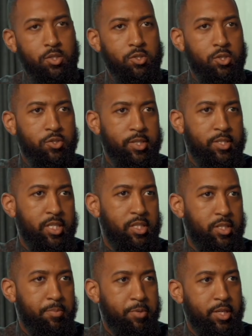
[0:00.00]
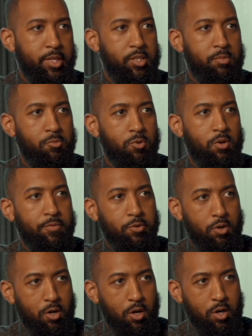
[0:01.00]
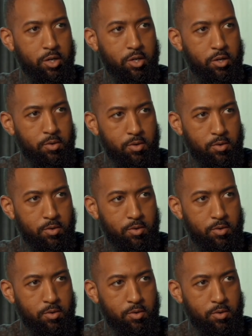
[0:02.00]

So the CCP is more if you're an auditor,